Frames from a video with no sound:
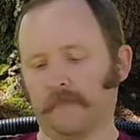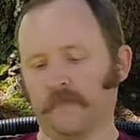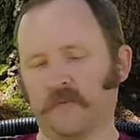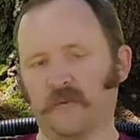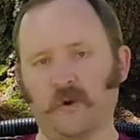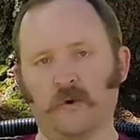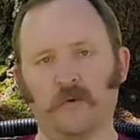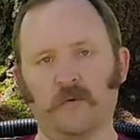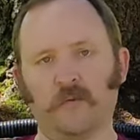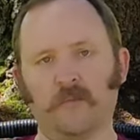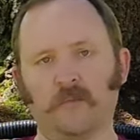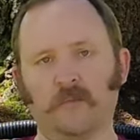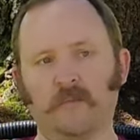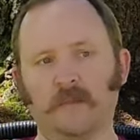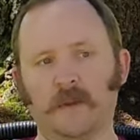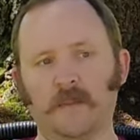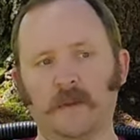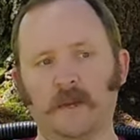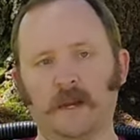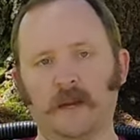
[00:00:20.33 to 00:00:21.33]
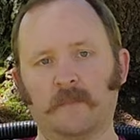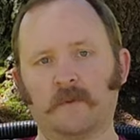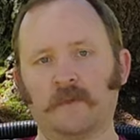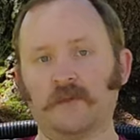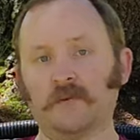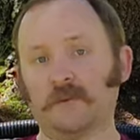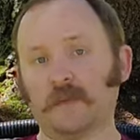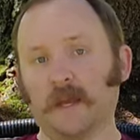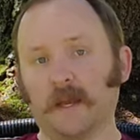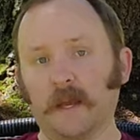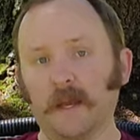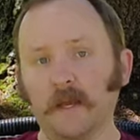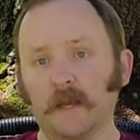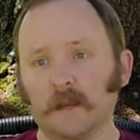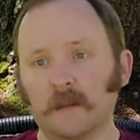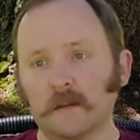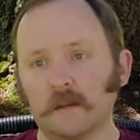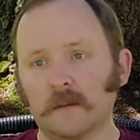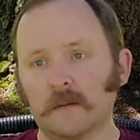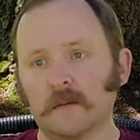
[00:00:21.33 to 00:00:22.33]
So maybe I'm too late,
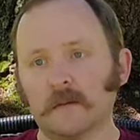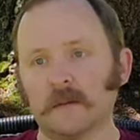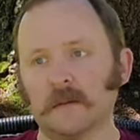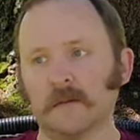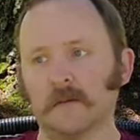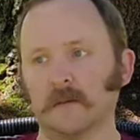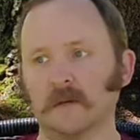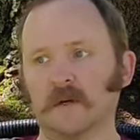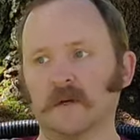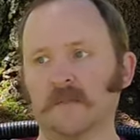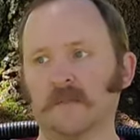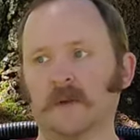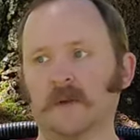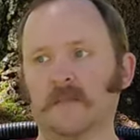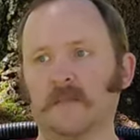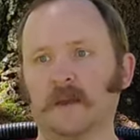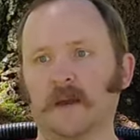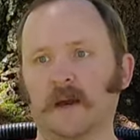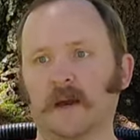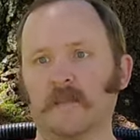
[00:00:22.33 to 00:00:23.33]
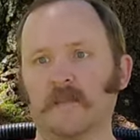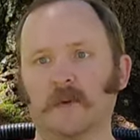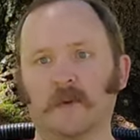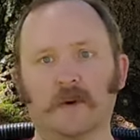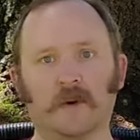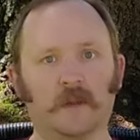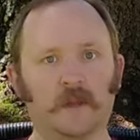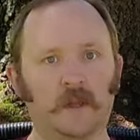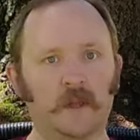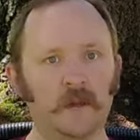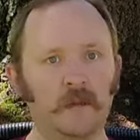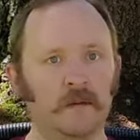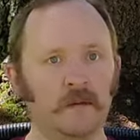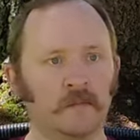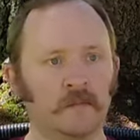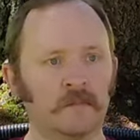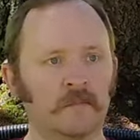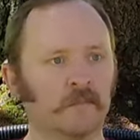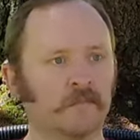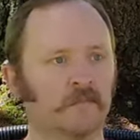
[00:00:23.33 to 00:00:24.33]
or maybe I'm early.
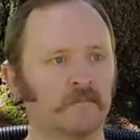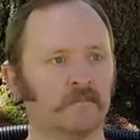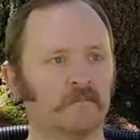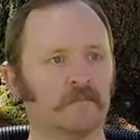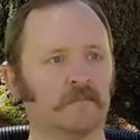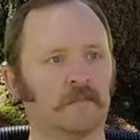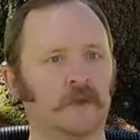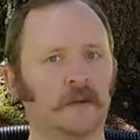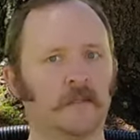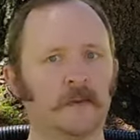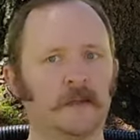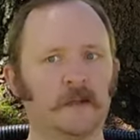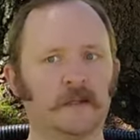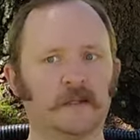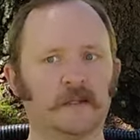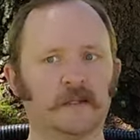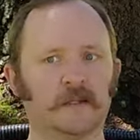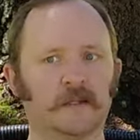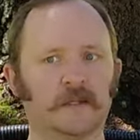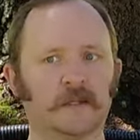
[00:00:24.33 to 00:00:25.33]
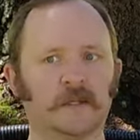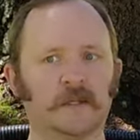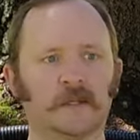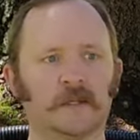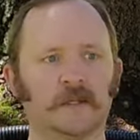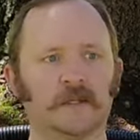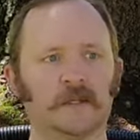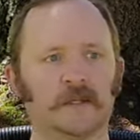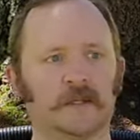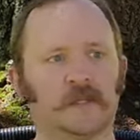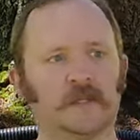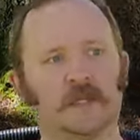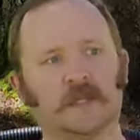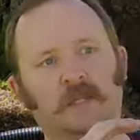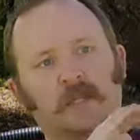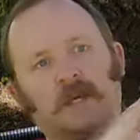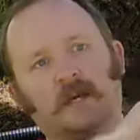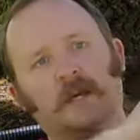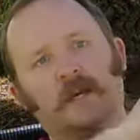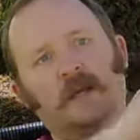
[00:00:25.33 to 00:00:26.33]
Maybe it's just
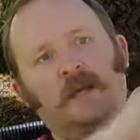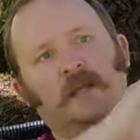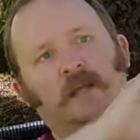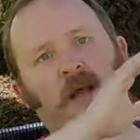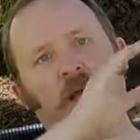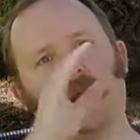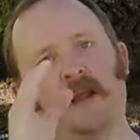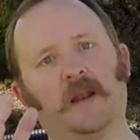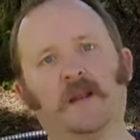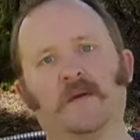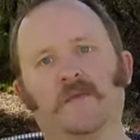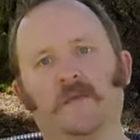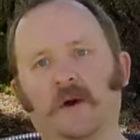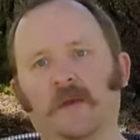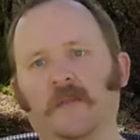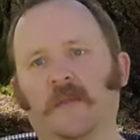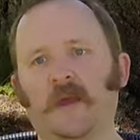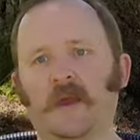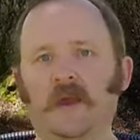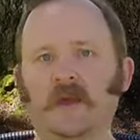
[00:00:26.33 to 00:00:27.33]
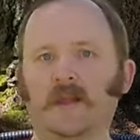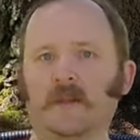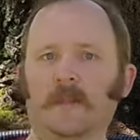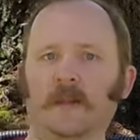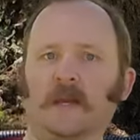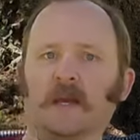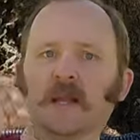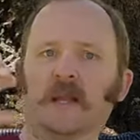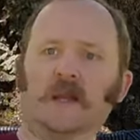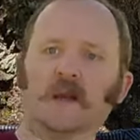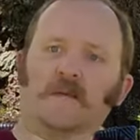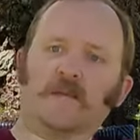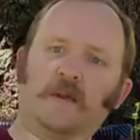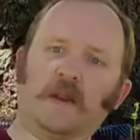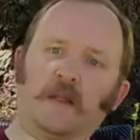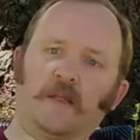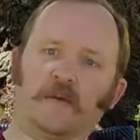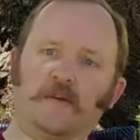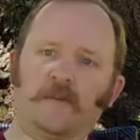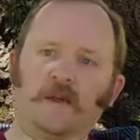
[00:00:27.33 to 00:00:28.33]
in the end of one thing and the beginning of
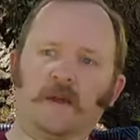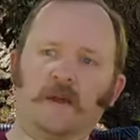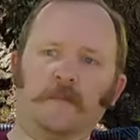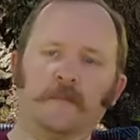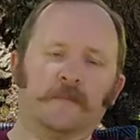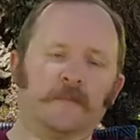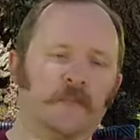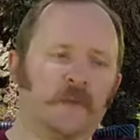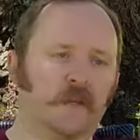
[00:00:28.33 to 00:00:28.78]
another thing.